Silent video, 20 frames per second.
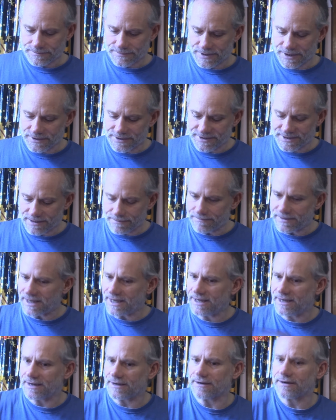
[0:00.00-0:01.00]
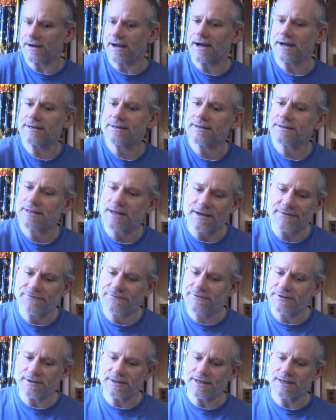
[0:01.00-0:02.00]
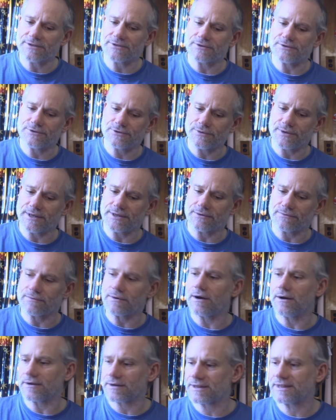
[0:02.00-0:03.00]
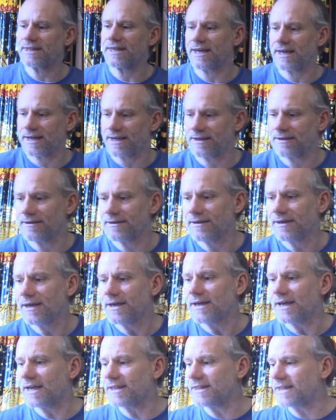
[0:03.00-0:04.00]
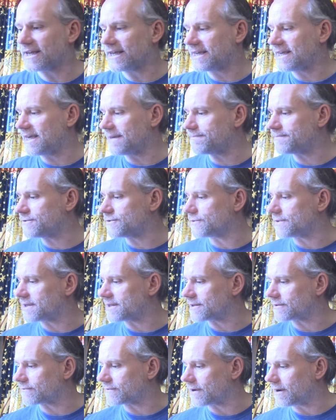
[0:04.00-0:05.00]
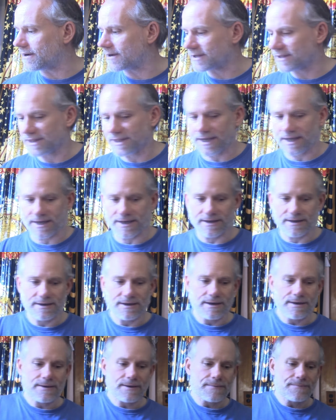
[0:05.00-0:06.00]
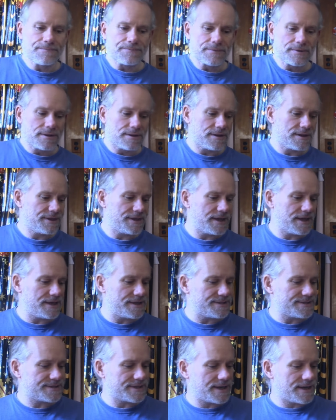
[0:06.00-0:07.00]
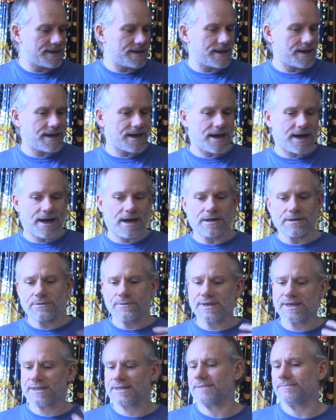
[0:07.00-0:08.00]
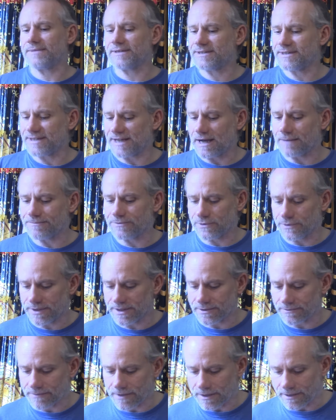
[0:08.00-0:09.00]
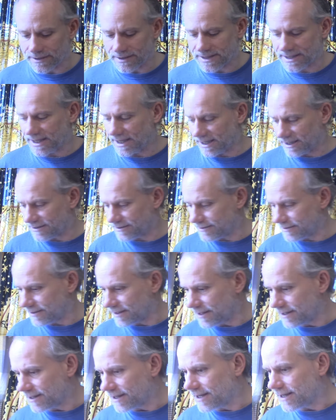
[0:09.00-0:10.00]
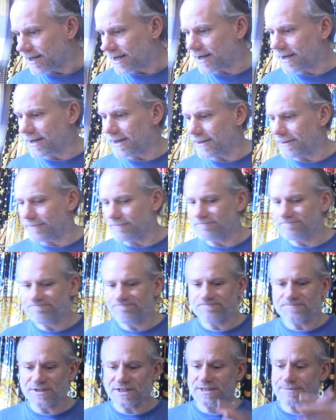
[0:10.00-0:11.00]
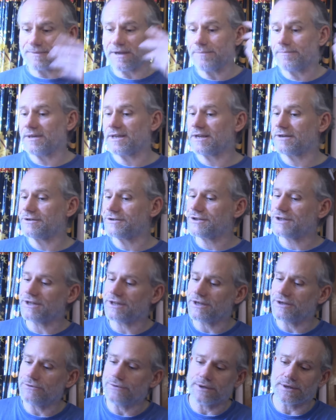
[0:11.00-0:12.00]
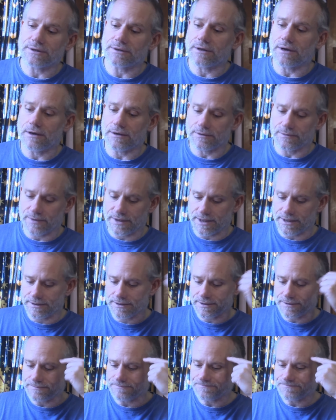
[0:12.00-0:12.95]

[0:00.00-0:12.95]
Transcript: there's somebody here, I, I feel like they're doing the wrong thing. And they keep doing the wrong thing. The thing is, how do we get them to stop doing the wrong thing? Um, this might be an energy that you get along with.